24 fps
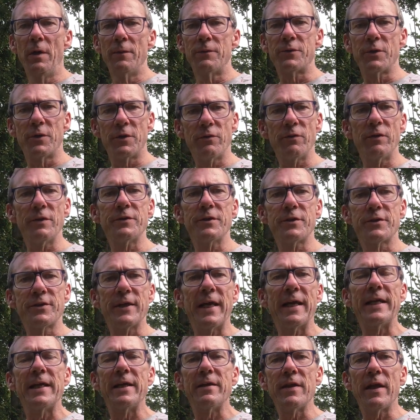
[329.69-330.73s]
So there is a
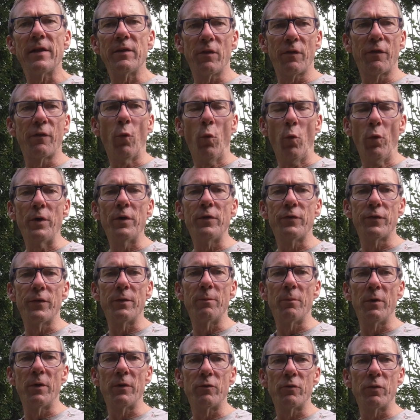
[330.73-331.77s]
saying that the thorn is the
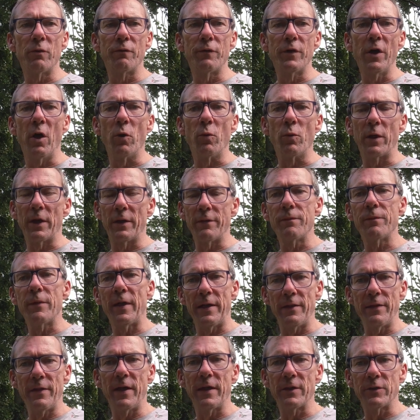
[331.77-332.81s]
mother of the oak,
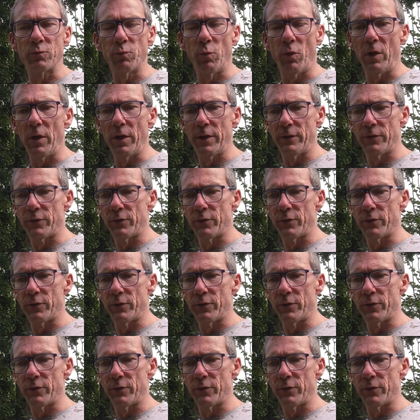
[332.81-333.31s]
and that's why.